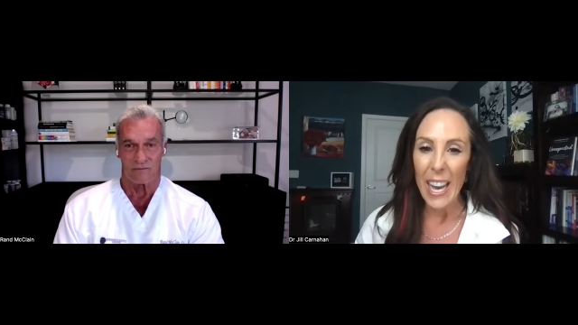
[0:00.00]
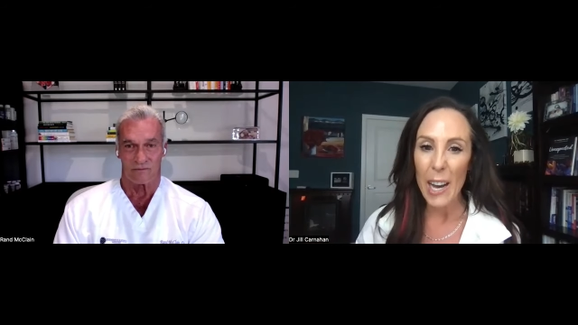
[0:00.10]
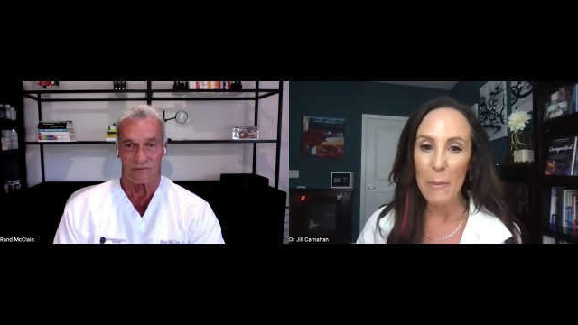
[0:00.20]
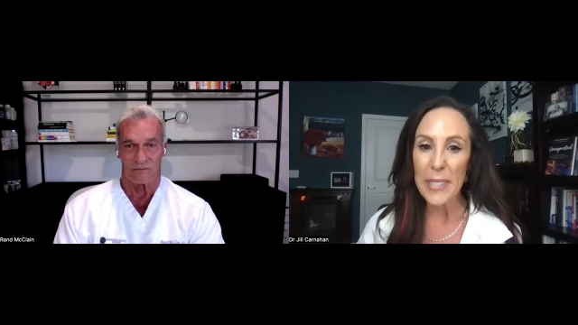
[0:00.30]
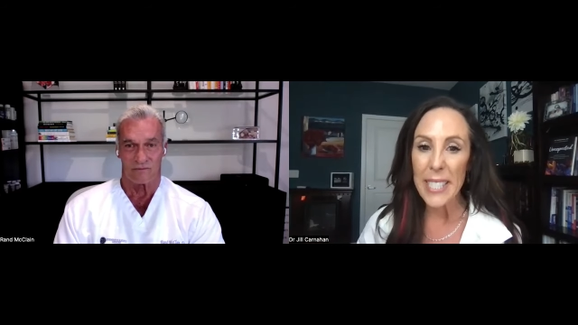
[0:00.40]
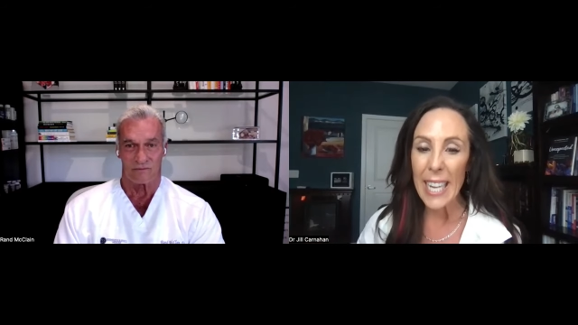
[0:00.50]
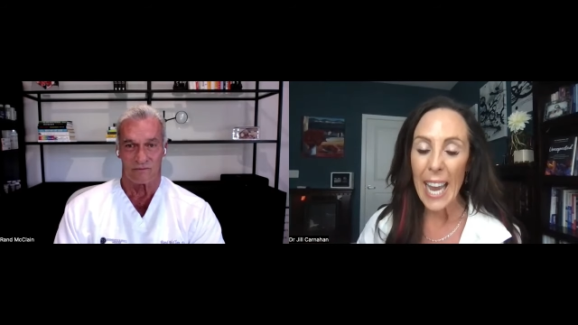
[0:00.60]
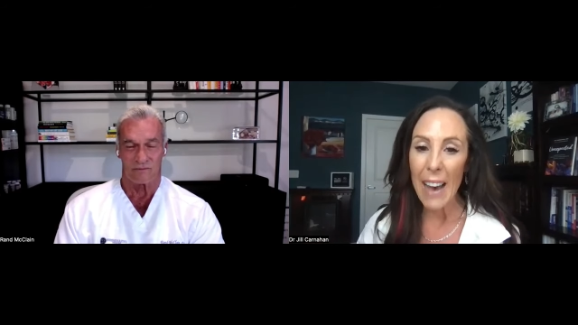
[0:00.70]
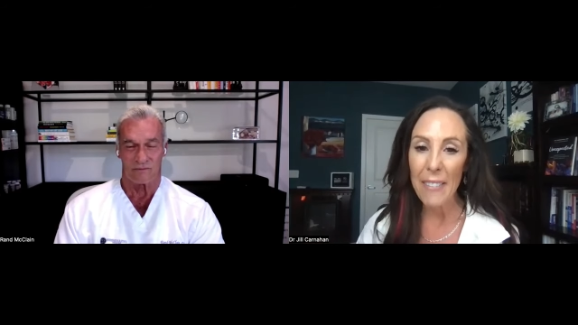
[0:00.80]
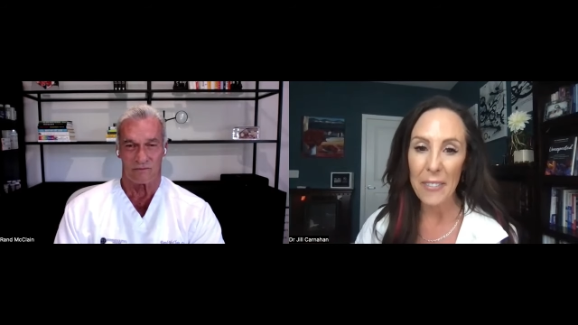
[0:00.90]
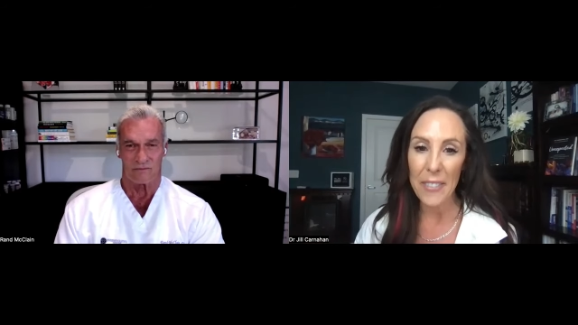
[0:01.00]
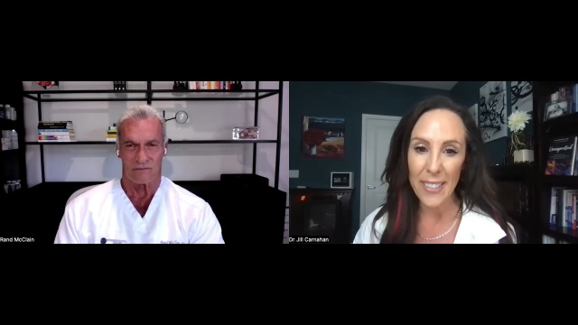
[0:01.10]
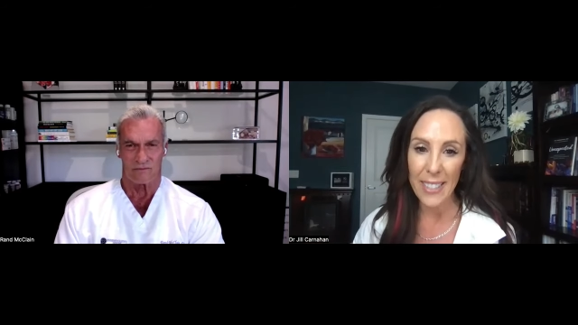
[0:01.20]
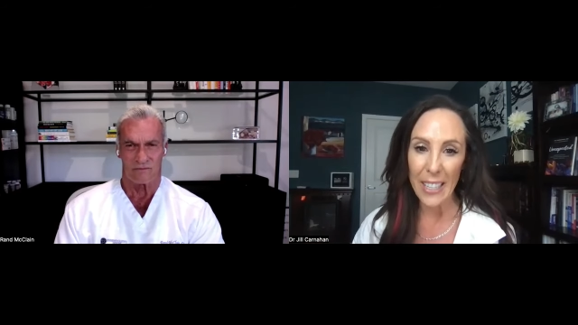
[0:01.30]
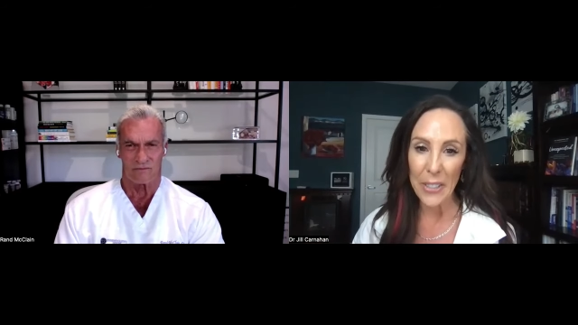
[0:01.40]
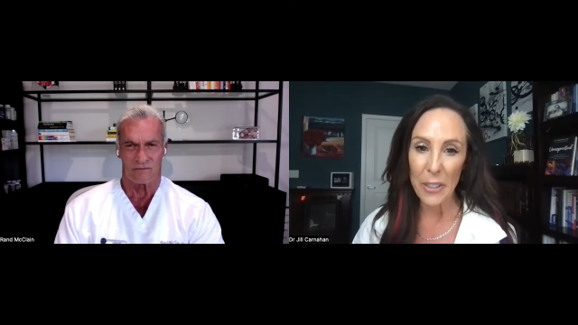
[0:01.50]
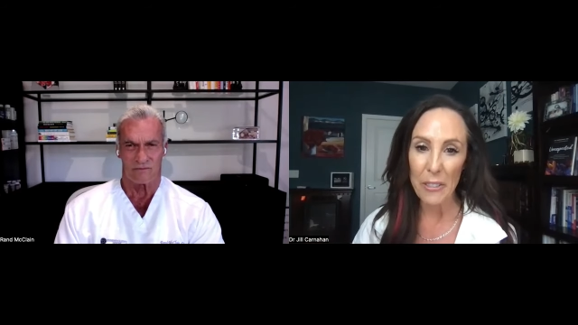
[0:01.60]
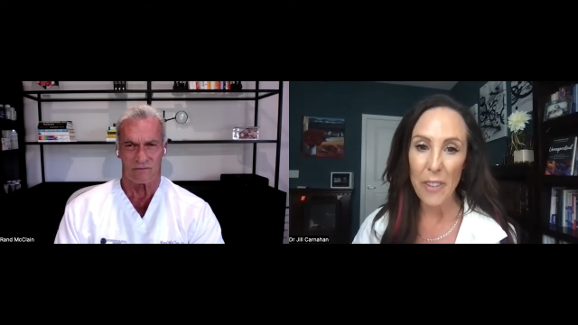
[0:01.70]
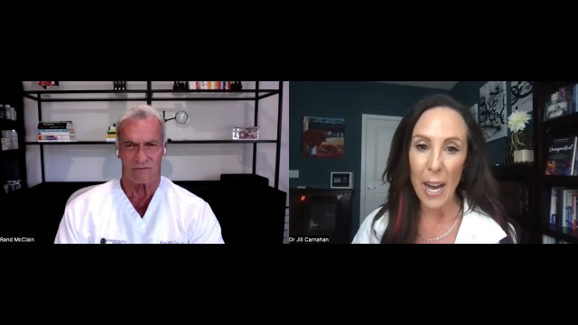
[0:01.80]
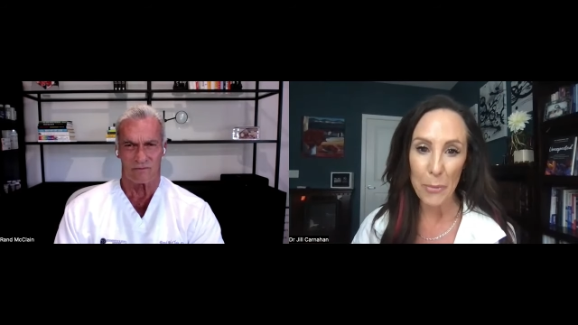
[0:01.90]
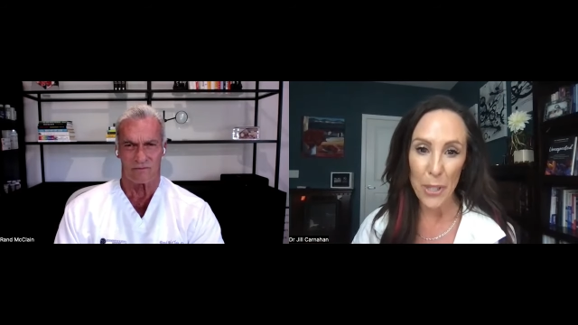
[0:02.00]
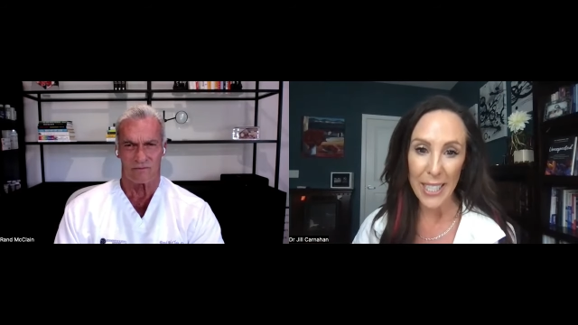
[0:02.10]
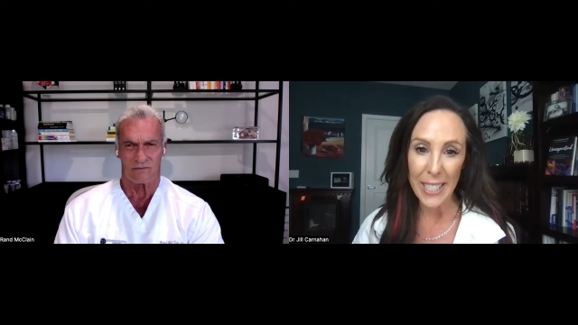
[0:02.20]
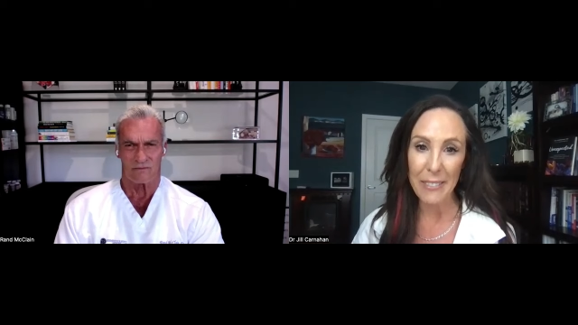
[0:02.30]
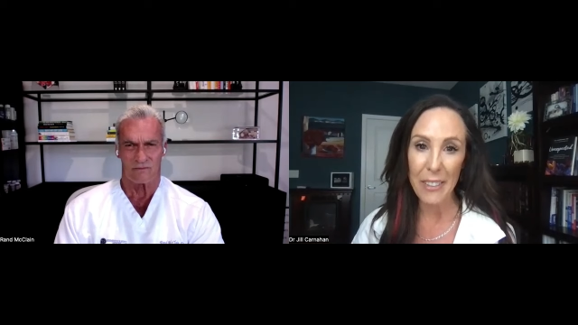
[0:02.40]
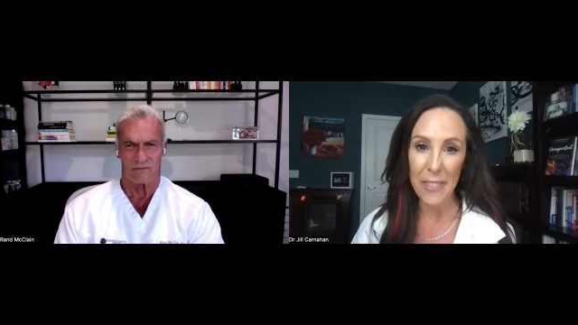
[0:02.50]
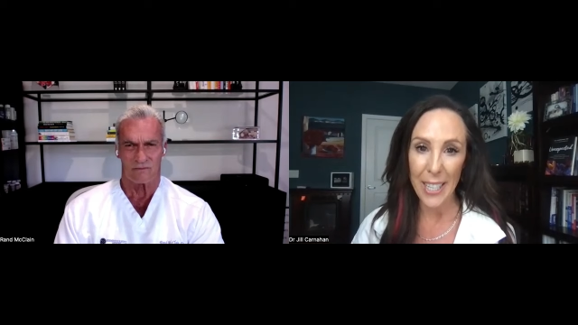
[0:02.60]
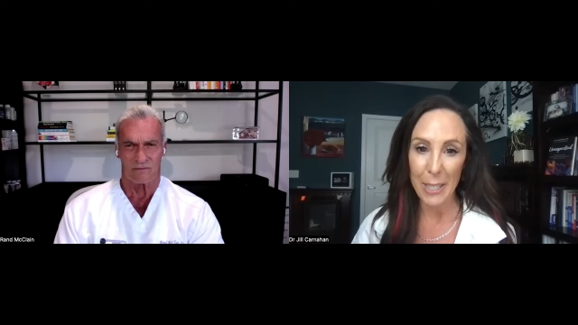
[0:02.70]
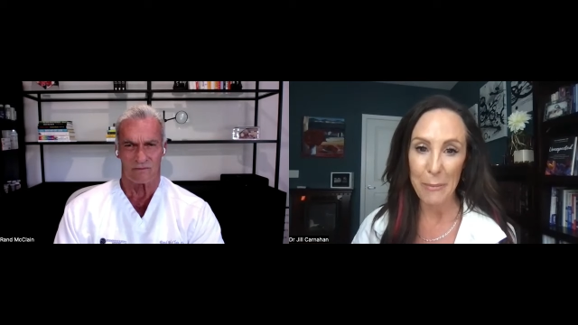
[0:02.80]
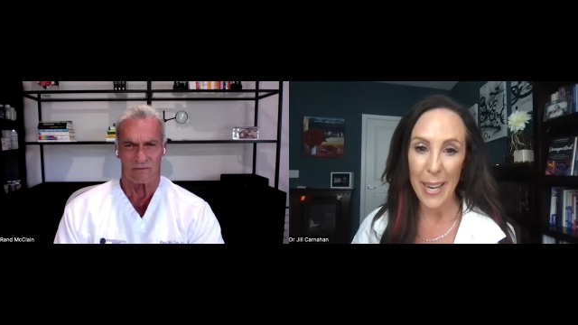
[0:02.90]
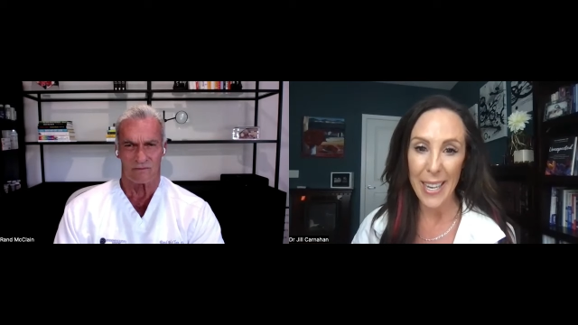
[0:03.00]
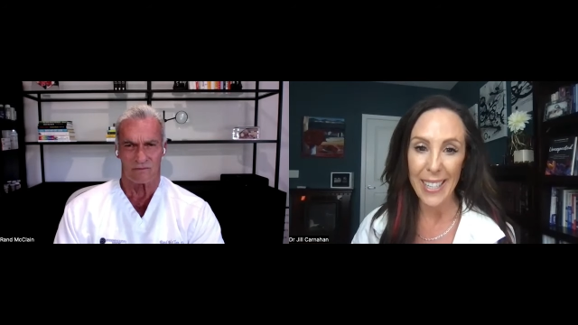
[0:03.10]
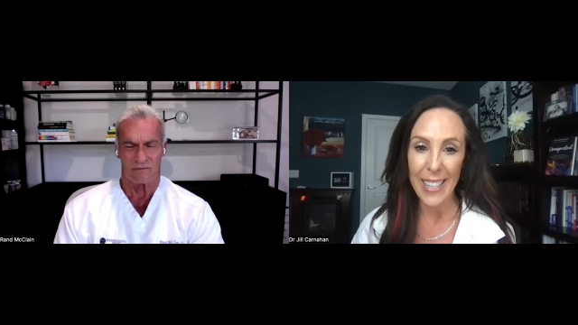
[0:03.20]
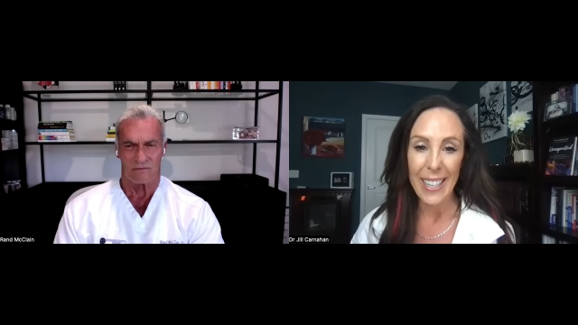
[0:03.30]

Speaker 1: um, did it have a physiological objective effect on my